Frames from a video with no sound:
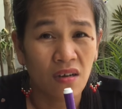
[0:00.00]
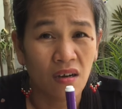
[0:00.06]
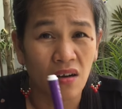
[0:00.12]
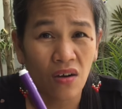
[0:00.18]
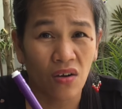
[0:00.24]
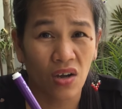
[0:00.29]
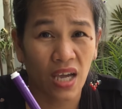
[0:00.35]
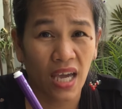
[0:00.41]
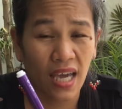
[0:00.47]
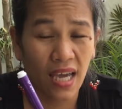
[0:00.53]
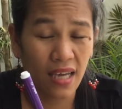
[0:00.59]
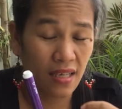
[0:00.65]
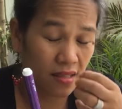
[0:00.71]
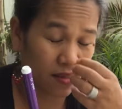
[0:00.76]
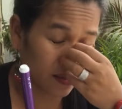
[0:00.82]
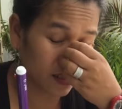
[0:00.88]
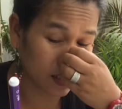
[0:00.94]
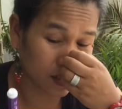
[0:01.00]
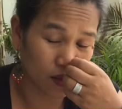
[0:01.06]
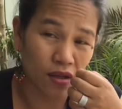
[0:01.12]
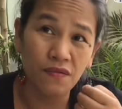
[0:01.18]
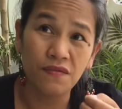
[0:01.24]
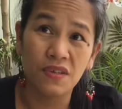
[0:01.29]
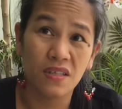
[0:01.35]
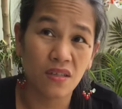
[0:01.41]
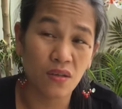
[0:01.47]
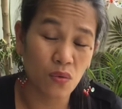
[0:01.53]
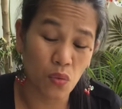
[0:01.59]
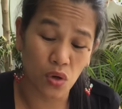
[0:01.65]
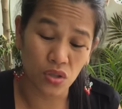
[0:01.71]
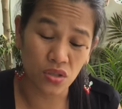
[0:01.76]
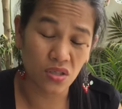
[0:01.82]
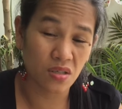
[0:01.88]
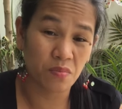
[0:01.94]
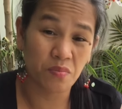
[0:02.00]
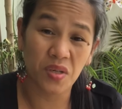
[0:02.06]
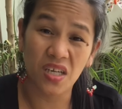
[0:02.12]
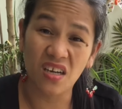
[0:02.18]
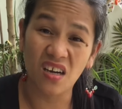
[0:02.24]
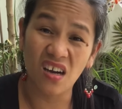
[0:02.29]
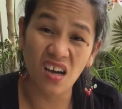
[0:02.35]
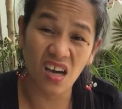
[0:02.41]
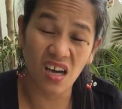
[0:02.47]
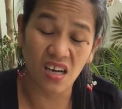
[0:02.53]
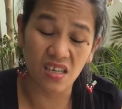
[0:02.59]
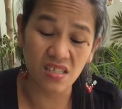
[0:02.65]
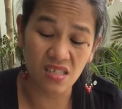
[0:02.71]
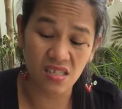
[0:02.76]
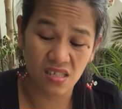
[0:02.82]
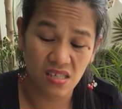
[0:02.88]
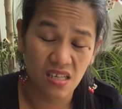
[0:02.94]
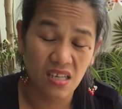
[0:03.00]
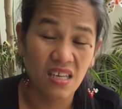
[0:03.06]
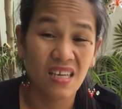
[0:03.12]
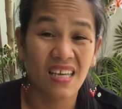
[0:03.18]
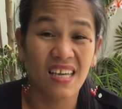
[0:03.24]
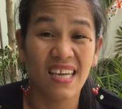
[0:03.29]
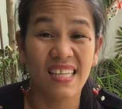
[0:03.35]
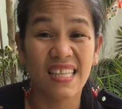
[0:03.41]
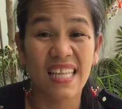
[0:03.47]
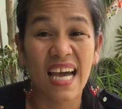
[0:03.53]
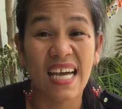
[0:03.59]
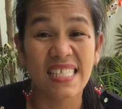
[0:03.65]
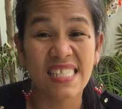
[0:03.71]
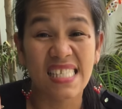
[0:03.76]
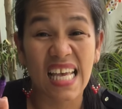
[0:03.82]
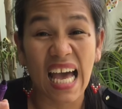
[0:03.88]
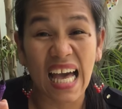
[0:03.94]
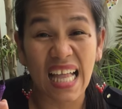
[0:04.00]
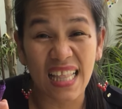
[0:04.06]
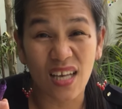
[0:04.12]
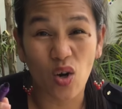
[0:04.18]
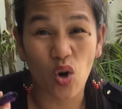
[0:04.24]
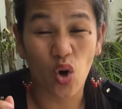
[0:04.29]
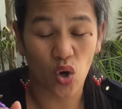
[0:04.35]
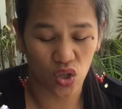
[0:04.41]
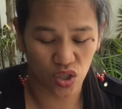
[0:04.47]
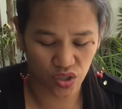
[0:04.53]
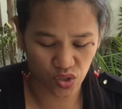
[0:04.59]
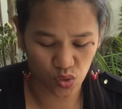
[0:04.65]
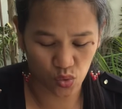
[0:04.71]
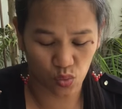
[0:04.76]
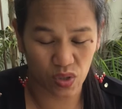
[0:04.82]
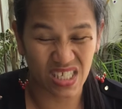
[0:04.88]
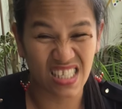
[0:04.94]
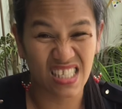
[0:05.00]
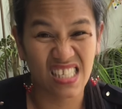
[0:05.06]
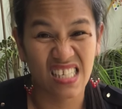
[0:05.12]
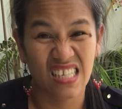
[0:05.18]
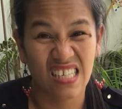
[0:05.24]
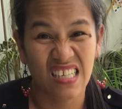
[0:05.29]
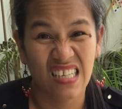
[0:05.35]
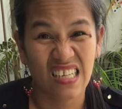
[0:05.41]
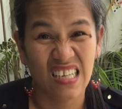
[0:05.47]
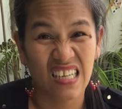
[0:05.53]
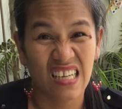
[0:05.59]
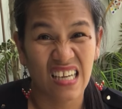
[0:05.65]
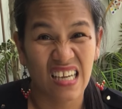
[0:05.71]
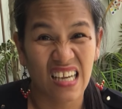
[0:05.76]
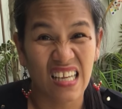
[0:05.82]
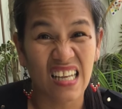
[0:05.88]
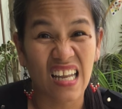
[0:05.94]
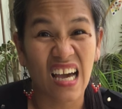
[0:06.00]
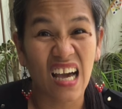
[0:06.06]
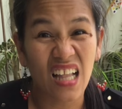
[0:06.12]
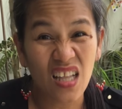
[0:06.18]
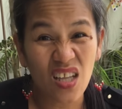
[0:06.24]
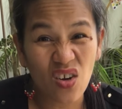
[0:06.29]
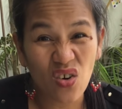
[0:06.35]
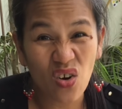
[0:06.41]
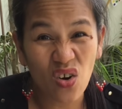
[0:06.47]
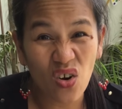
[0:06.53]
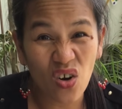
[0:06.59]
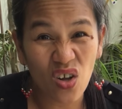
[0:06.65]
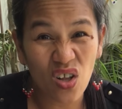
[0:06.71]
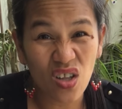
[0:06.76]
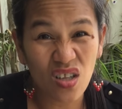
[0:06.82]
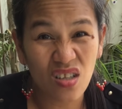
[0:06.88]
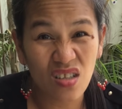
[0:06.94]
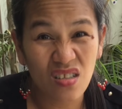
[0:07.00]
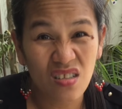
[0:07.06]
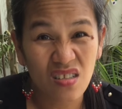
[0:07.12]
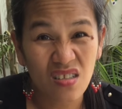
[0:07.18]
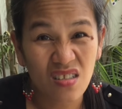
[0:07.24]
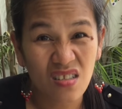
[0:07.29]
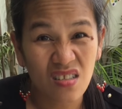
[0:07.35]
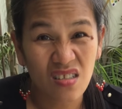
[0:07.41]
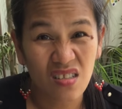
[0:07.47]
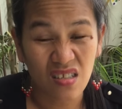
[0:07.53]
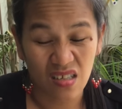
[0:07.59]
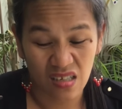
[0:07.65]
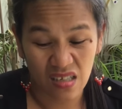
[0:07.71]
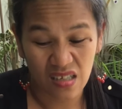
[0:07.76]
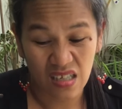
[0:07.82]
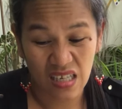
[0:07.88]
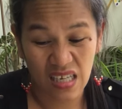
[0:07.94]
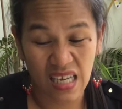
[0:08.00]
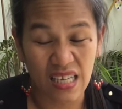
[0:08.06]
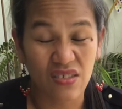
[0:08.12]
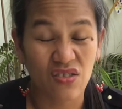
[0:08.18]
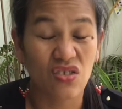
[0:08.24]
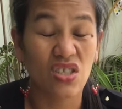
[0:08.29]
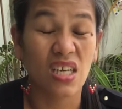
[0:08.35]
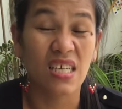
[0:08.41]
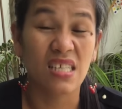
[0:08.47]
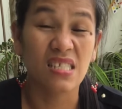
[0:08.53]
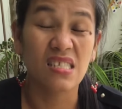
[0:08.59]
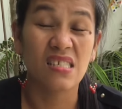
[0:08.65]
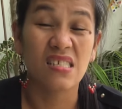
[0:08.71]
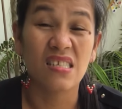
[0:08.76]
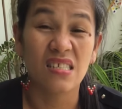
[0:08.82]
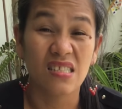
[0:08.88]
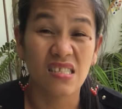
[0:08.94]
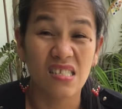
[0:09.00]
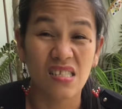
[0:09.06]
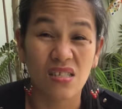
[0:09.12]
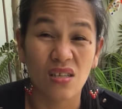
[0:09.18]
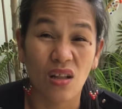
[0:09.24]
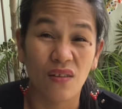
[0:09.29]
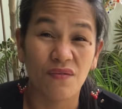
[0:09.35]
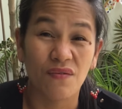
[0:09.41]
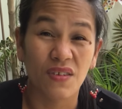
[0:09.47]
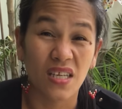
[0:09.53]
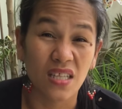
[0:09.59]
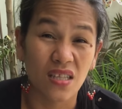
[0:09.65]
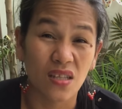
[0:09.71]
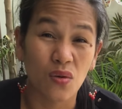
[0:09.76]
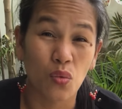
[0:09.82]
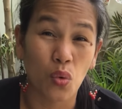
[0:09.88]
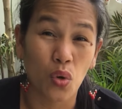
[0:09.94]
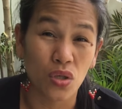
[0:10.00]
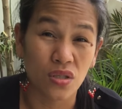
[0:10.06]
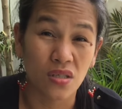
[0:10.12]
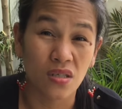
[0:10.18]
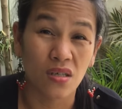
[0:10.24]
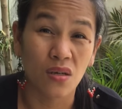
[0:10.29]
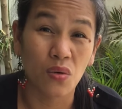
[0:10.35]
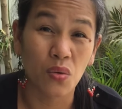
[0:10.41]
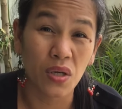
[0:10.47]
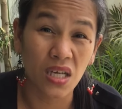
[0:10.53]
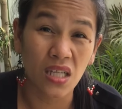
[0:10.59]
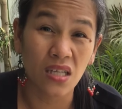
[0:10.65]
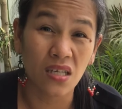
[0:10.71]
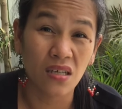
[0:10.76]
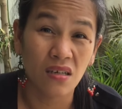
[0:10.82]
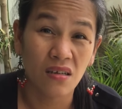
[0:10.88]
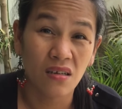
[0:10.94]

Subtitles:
in the water because it has alcohol to it, and alcohol can just dissolve in the water quickly.